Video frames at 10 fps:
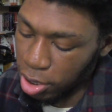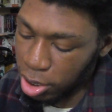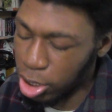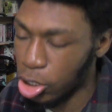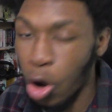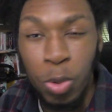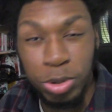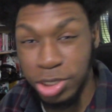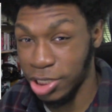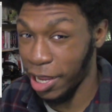Kyo
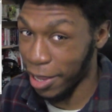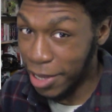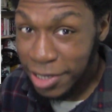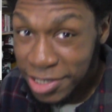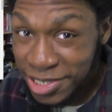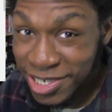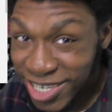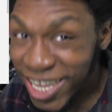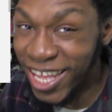will change?